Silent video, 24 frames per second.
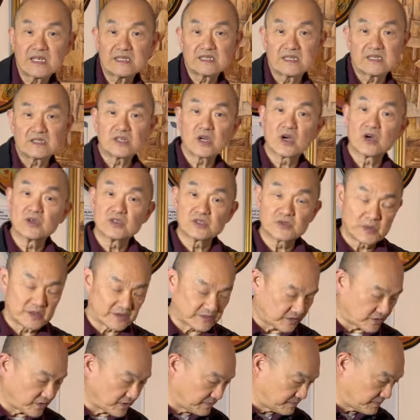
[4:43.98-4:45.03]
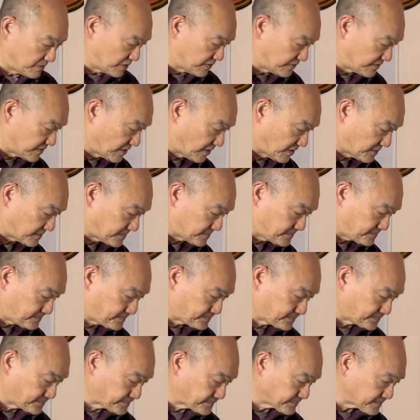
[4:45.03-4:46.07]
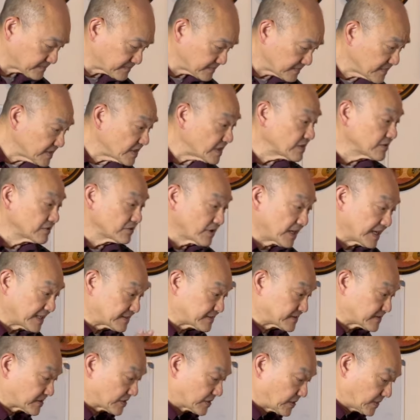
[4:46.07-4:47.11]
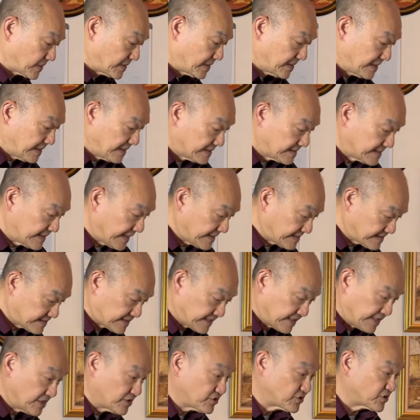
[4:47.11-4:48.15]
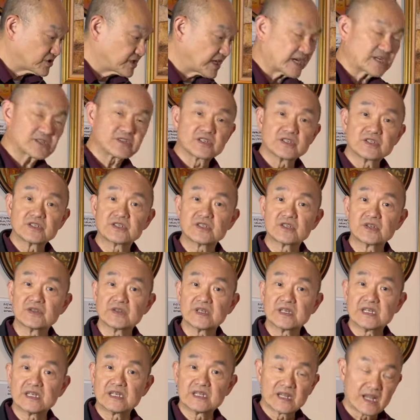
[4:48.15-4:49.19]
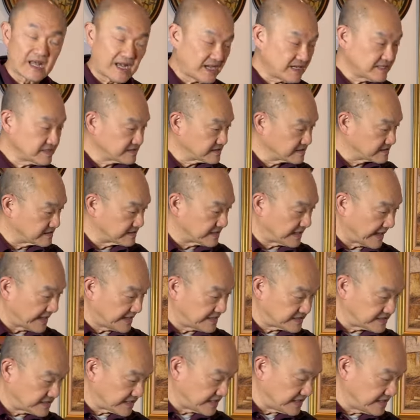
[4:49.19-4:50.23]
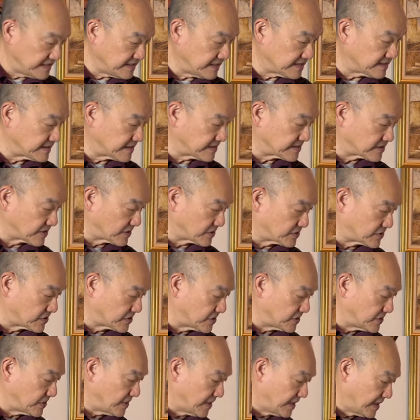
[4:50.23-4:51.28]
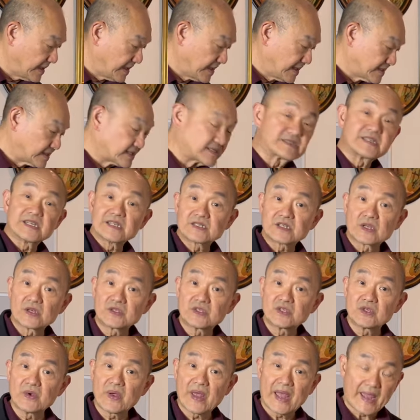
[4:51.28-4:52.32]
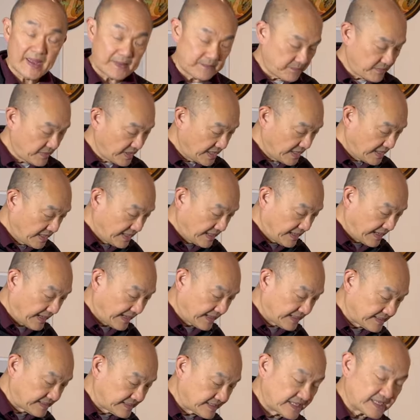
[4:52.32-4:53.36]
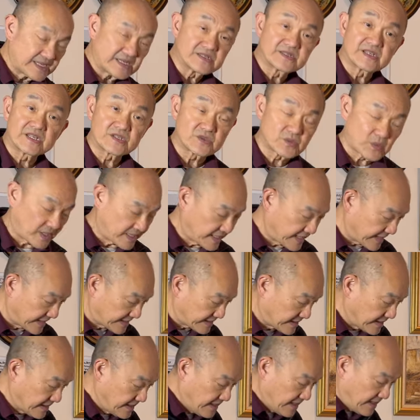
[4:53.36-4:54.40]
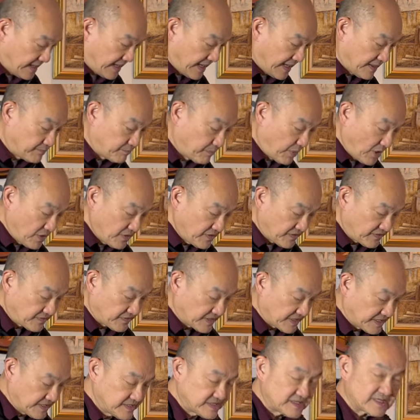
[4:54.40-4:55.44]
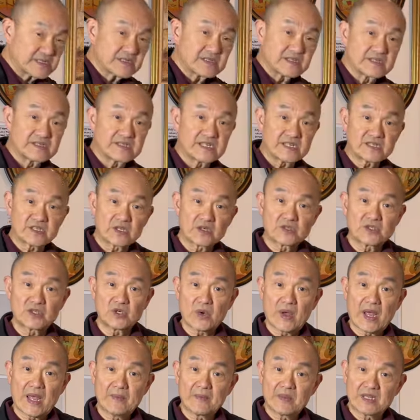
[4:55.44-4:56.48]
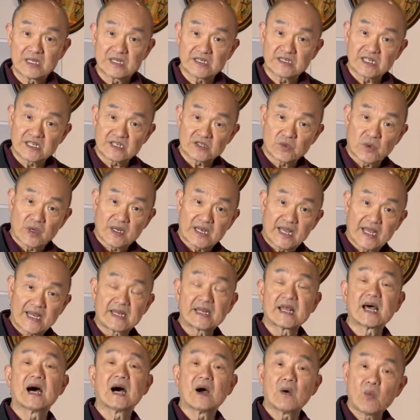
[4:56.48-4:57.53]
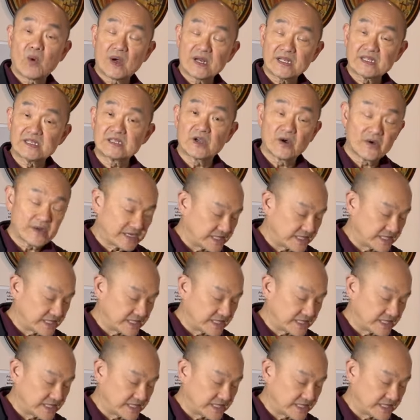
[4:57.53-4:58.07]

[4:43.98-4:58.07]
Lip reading: the toes before it moves on. Right, so that's the introduction to the lasts, the 18, the 602, the 602M, and the 618. And both of these, the 602M and the 618, are what is going